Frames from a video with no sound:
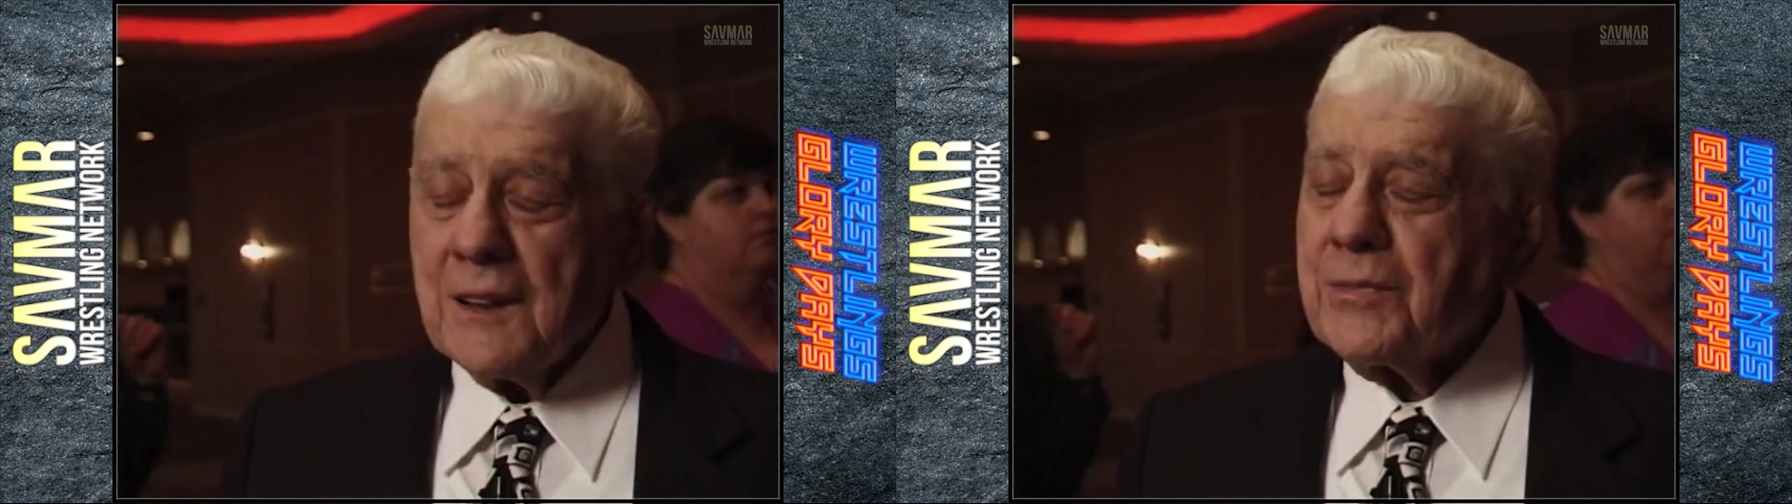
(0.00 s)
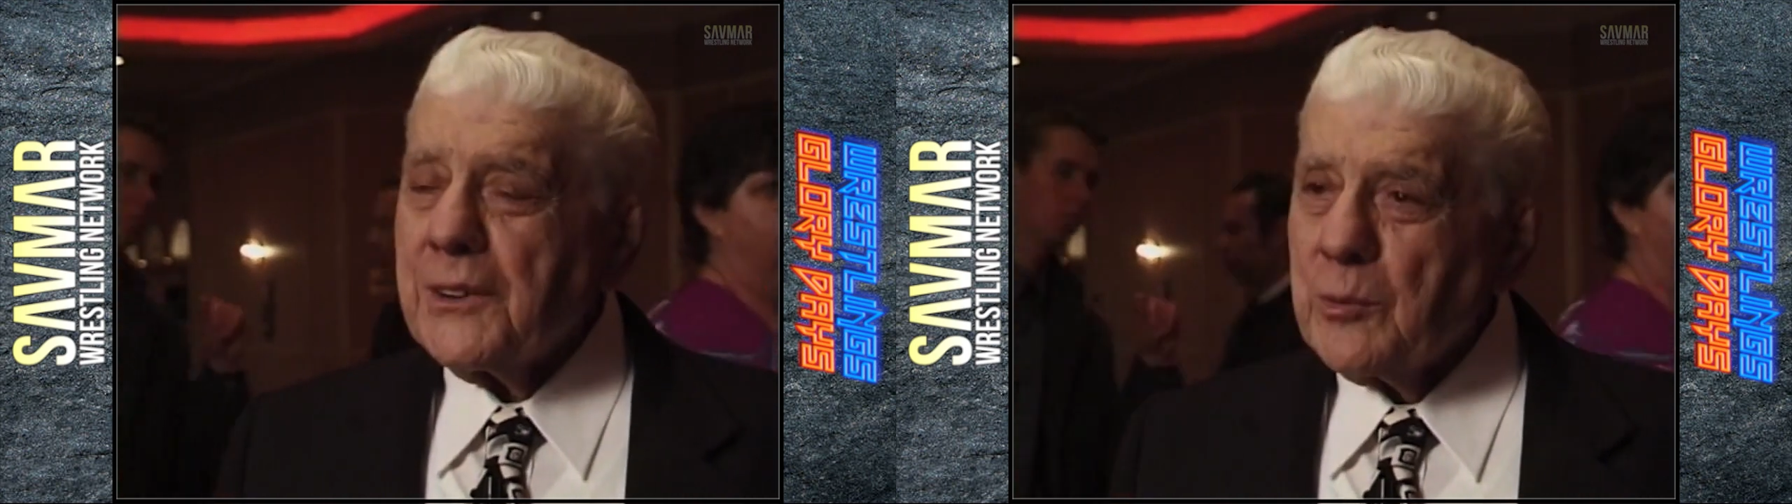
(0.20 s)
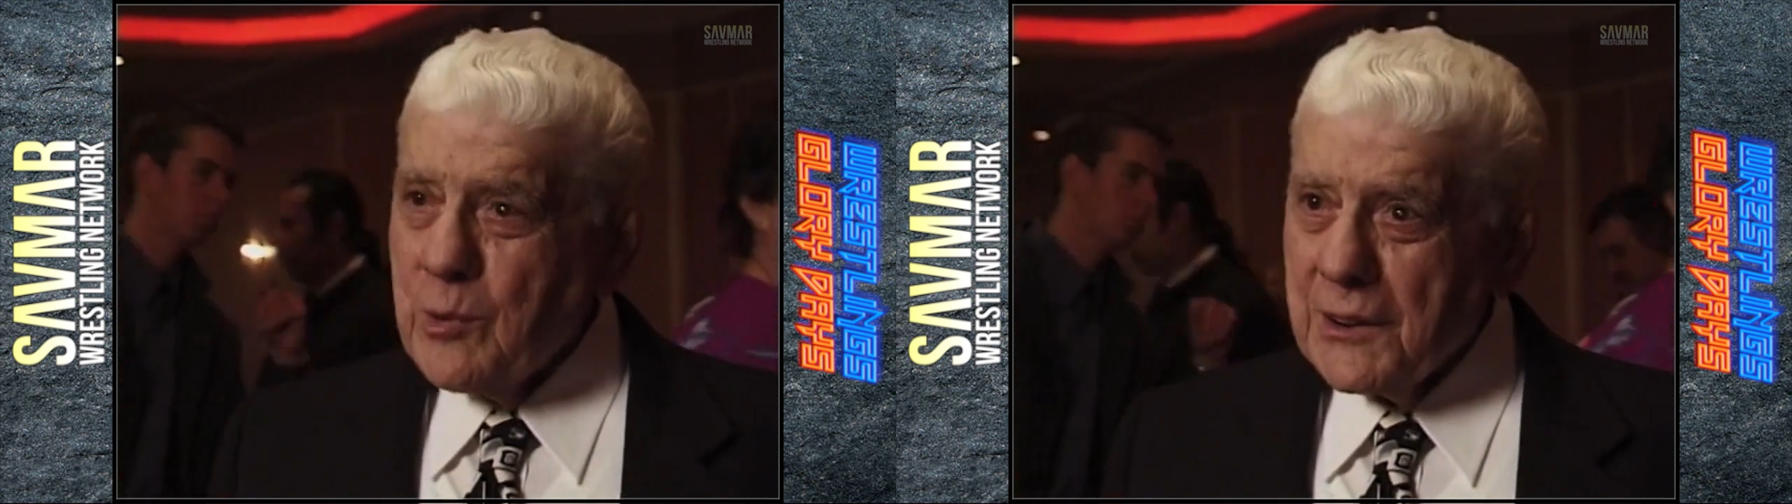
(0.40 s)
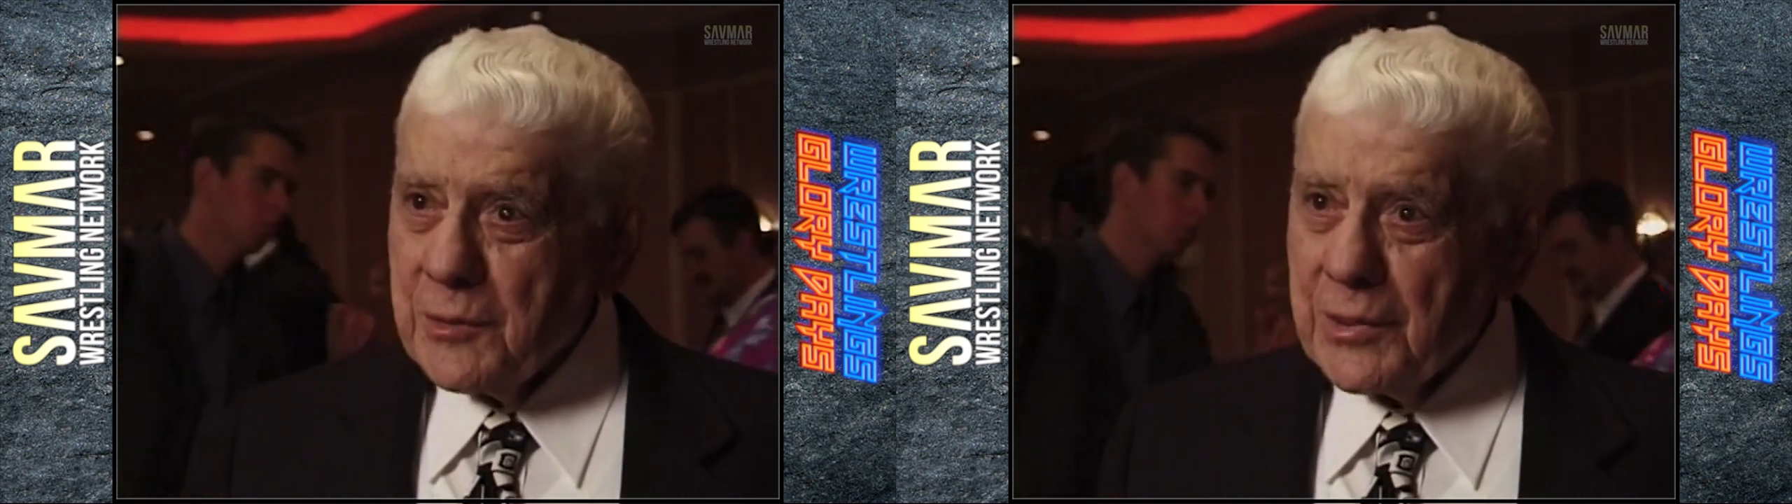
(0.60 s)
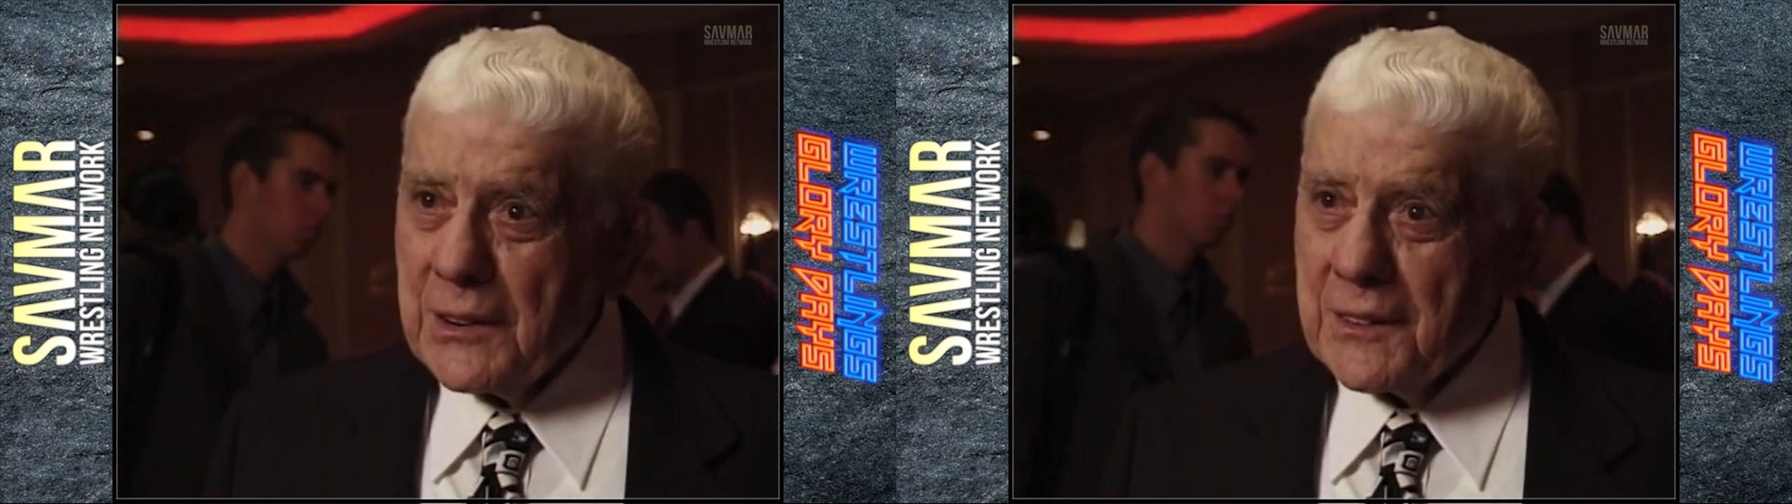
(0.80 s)
I feel
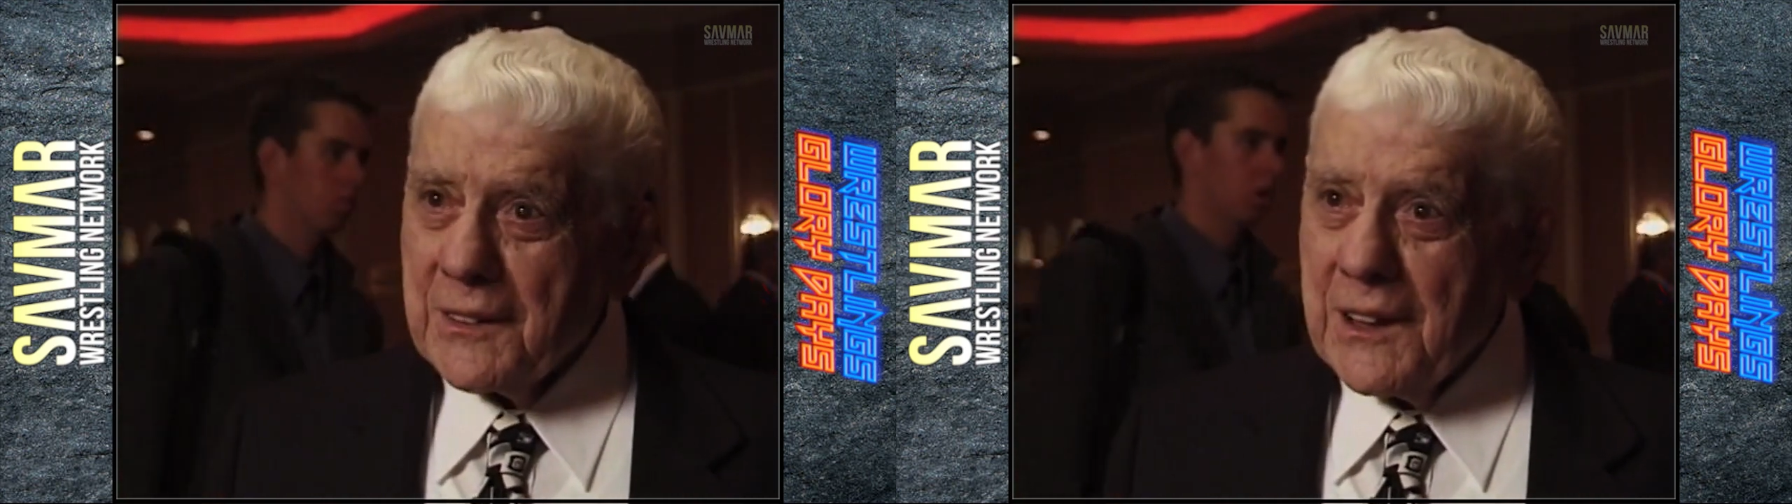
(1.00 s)
wonderful.